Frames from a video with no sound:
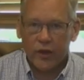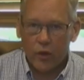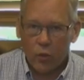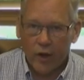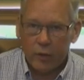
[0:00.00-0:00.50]
in
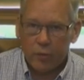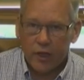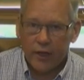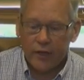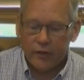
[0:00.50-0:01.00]
the right
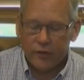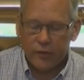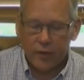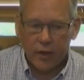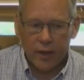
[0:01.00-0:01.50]

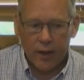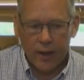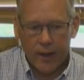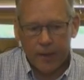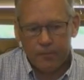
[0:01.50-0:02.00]
place,
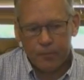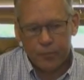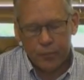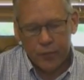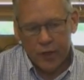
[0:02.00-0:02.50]
um,
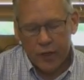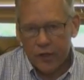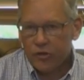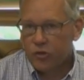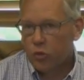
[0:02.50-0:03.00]

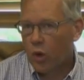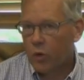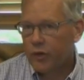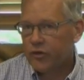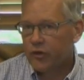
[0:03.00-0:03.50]
this is
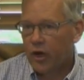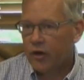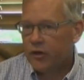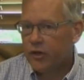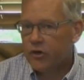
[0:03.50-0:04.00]
where we
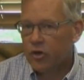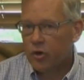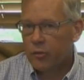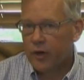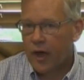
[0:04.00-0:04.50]
start to
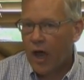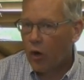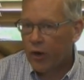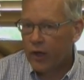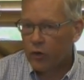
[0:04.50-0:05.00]
determine
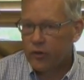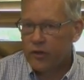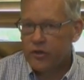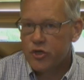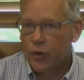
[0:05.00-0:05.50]
how
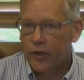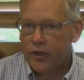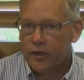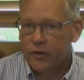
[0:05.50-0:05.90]
healthy the joint